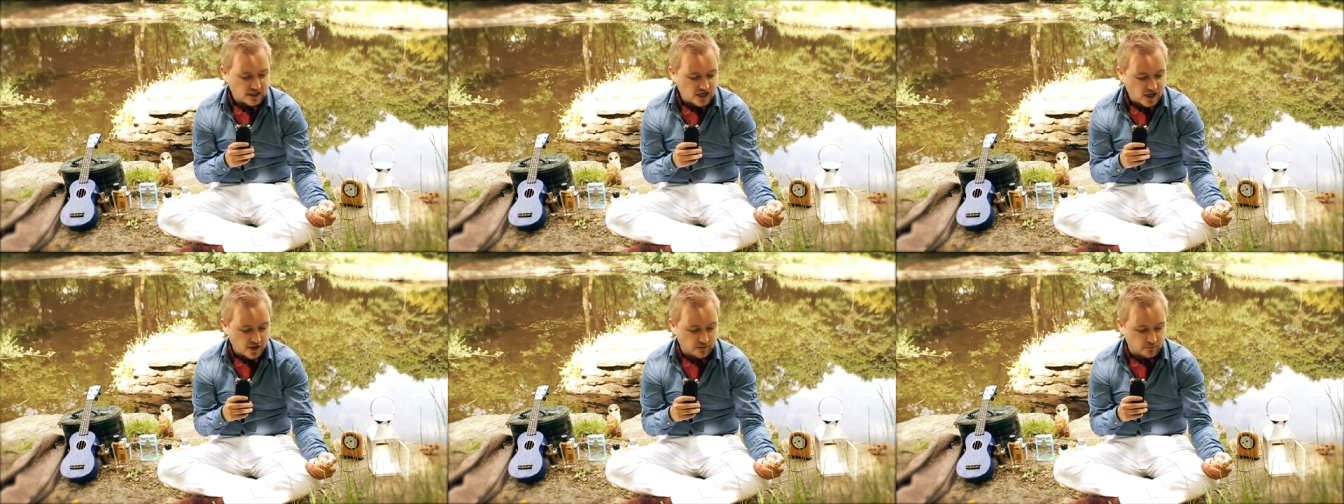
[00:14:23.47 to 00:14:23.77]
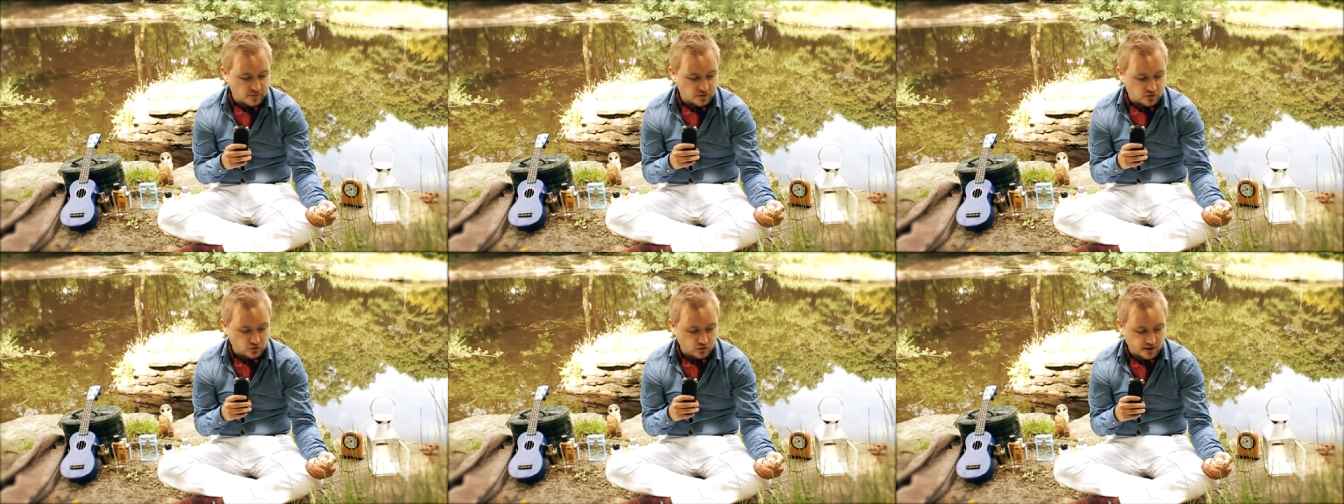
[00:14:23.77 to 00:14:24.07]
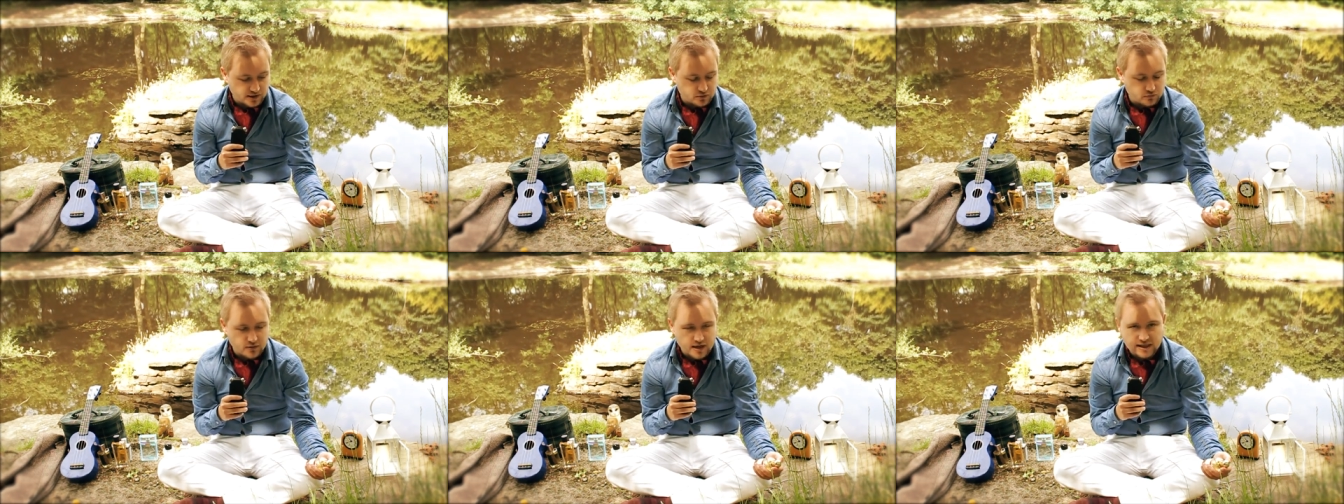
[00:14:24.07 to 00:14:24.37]
I've been
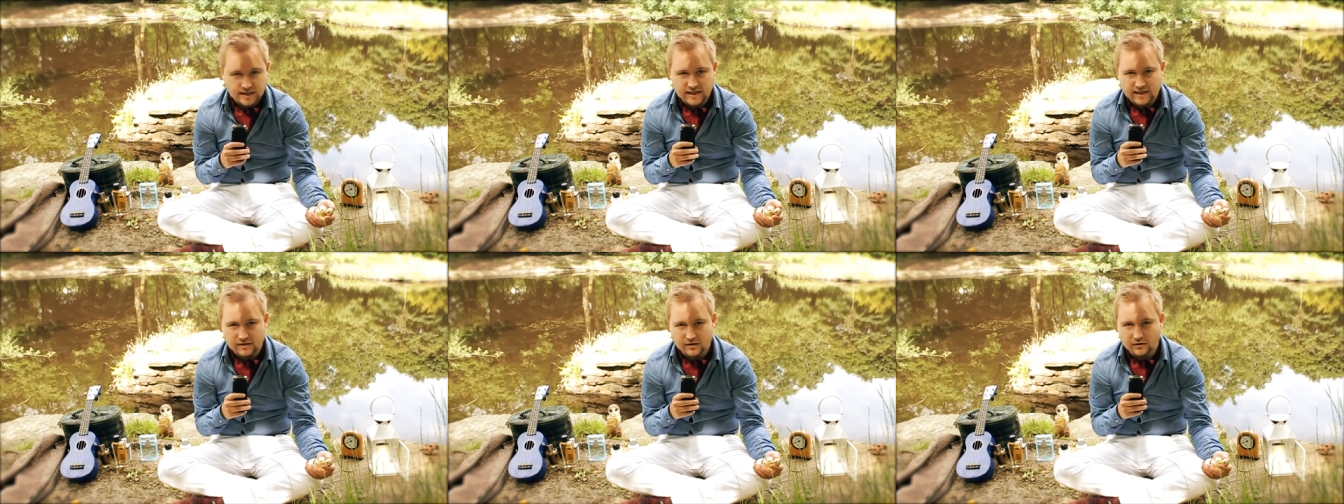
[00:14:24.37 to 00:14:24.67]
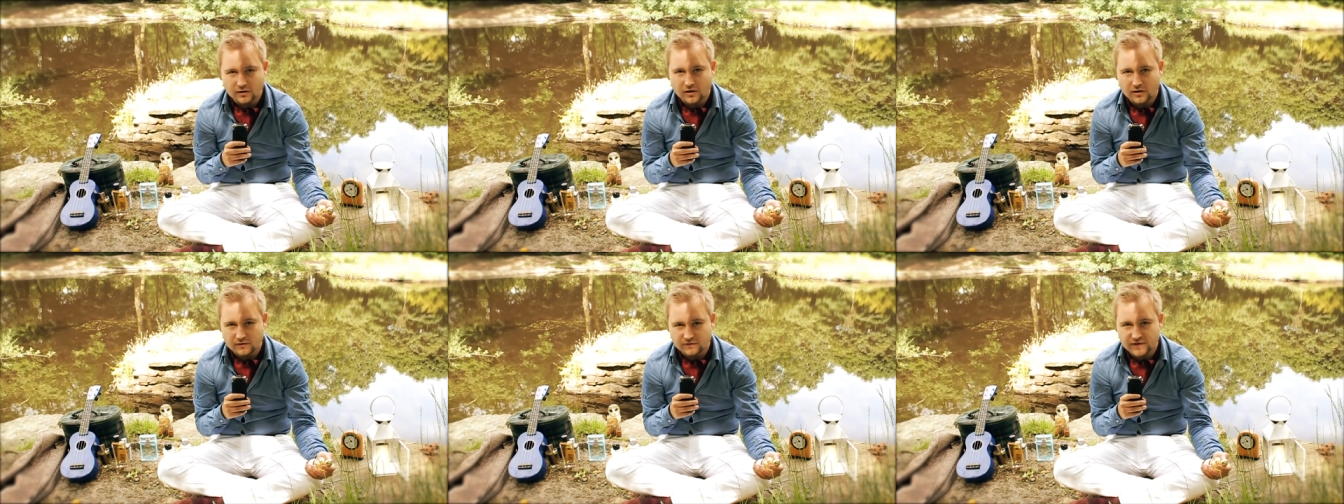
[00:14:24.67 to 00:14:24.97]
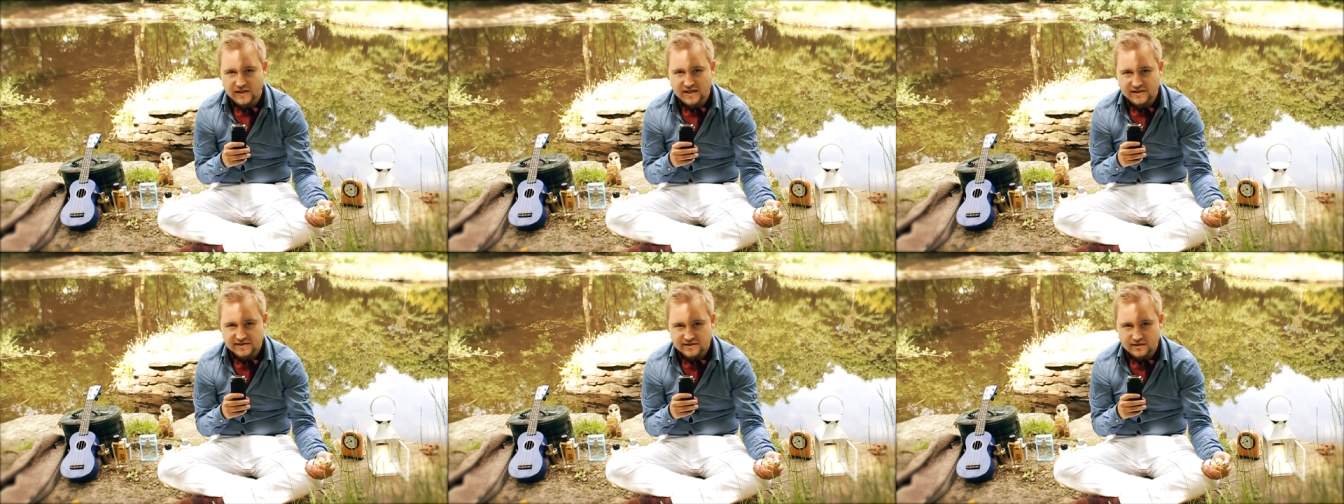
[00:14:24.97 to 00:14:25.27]
trying to rake in a lot of
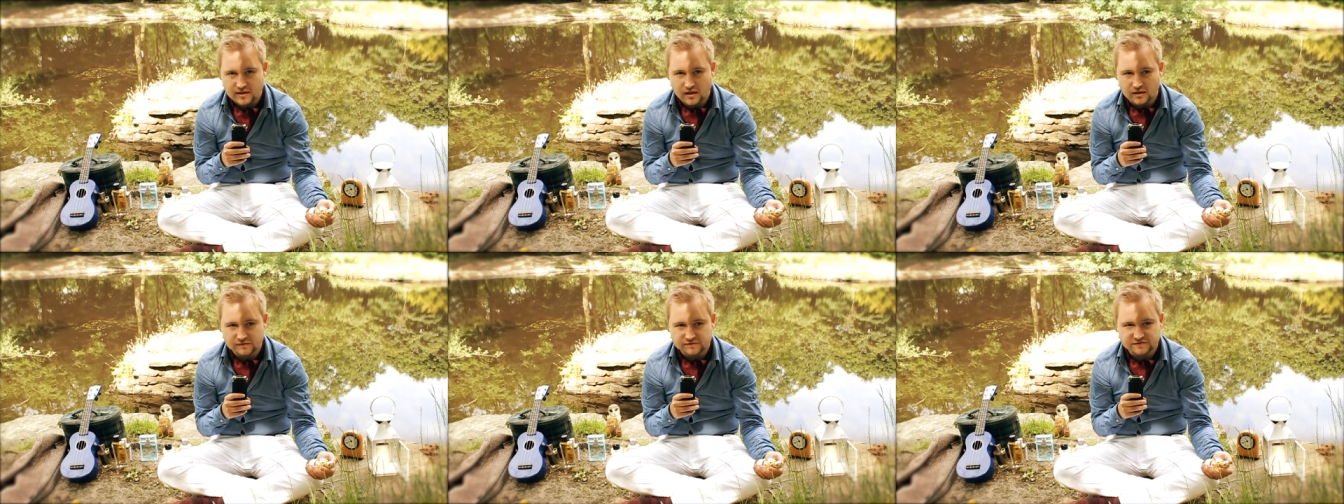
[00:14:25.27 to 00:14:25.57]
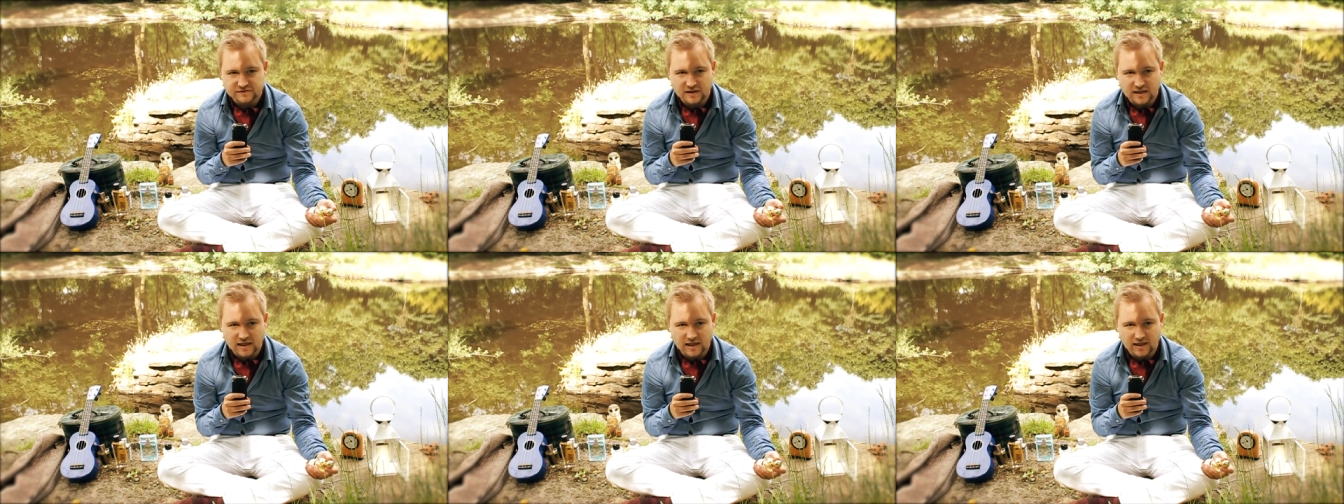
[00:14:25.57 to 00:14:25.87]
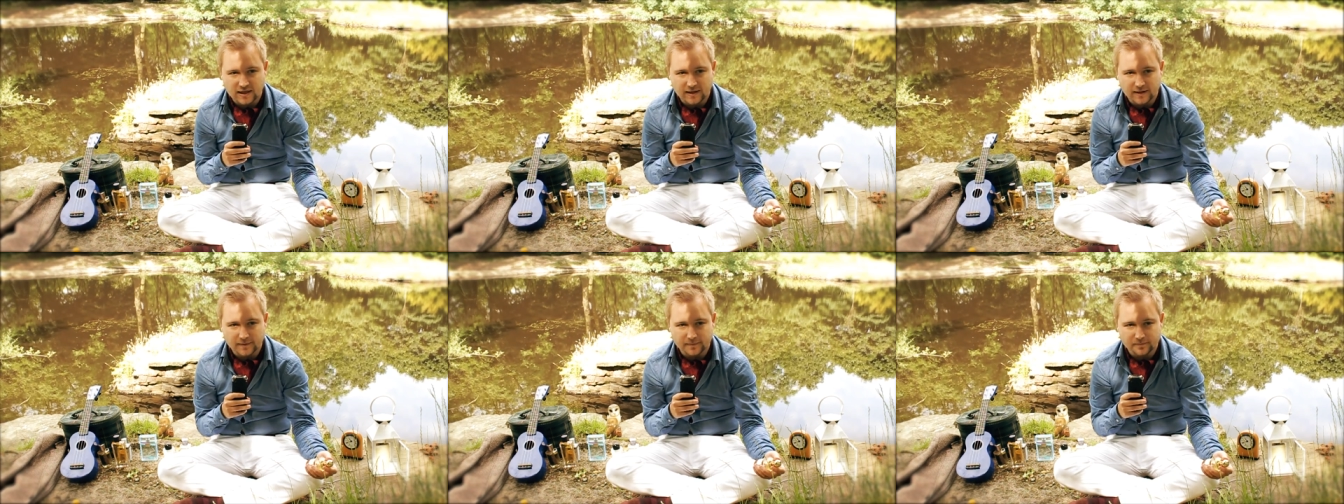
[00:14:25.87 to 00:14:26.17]
their stuff,
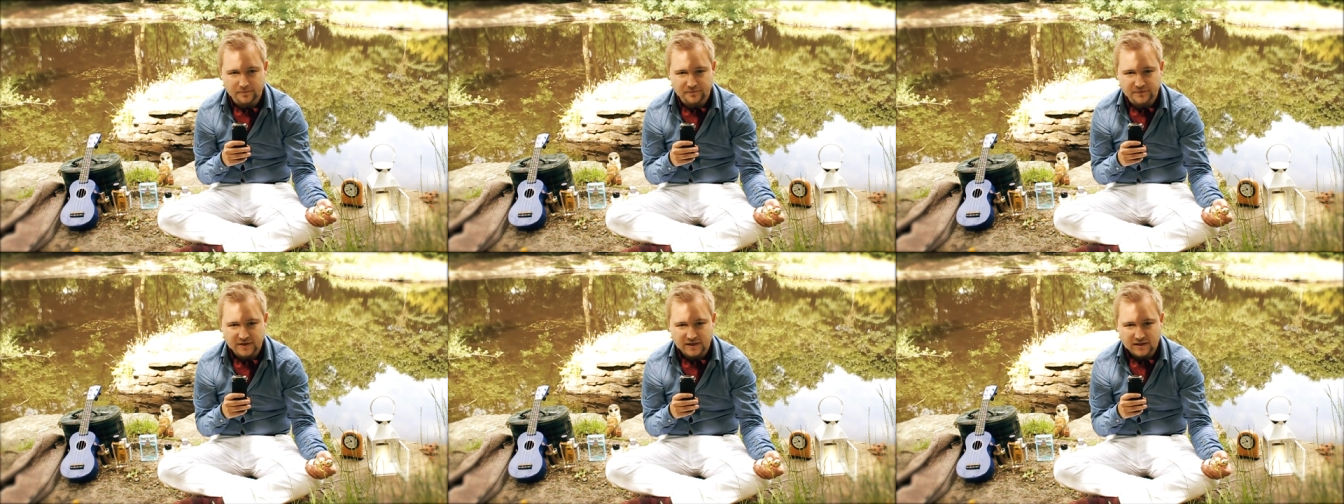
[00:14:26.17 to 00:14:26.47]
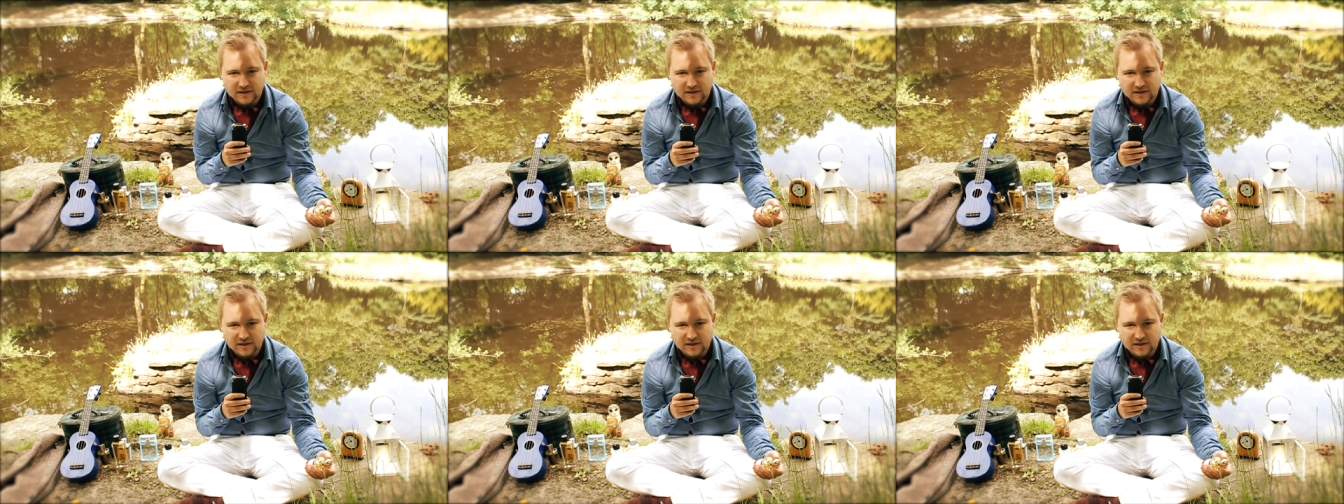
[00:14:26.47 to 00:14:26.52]
um,